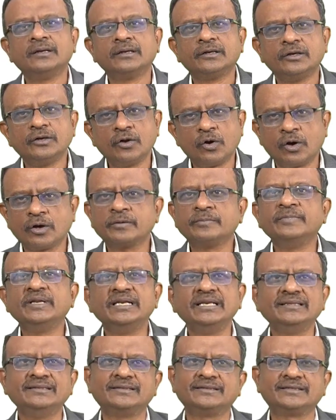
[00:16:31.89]

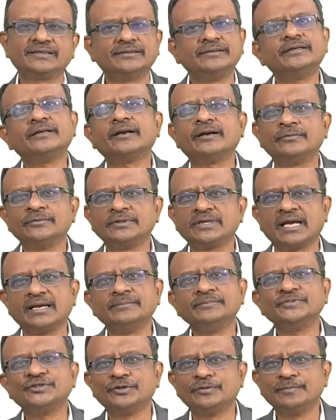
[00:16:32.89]
Normally, the turnaround
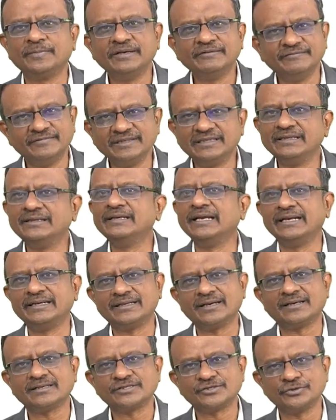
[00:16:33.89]
time should be within 8
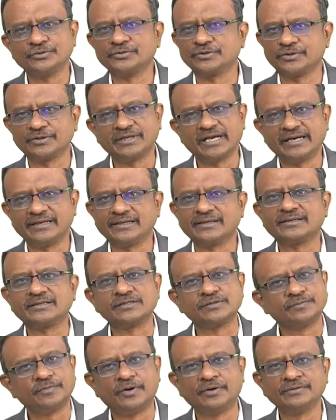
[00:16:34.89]
hours, you should get a
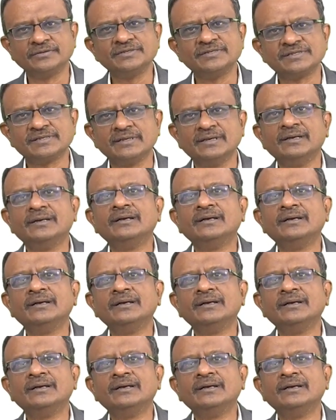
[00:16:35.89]
response.